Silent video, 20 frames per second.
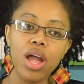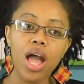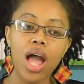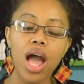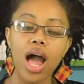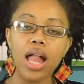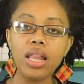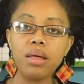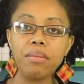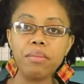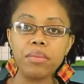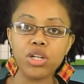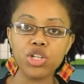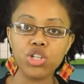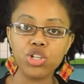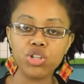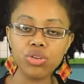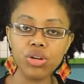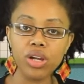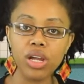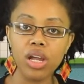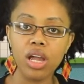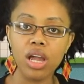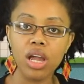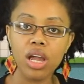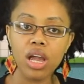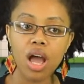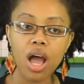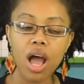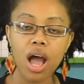elementary
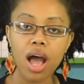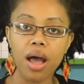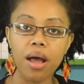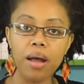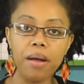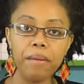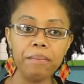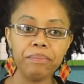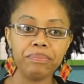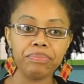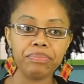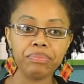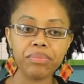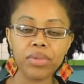um,